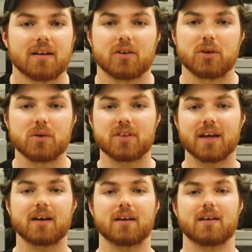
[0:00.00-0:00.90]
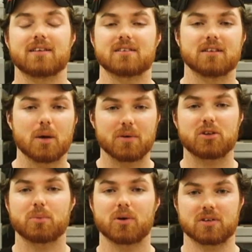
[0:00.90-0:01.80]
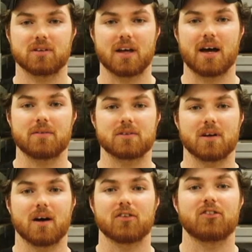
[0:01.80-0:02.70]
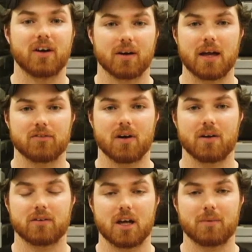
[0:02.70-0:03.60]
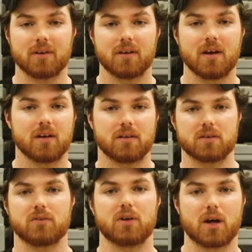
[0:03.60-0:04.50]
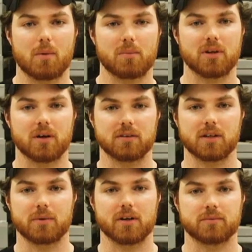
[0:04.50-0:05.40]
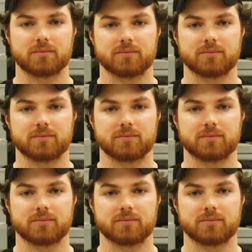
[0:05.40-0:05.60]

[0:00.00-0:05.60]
Now, do you think that celebrities' personal lives are fair game for our entertainment? Text your video comment below. Let me know.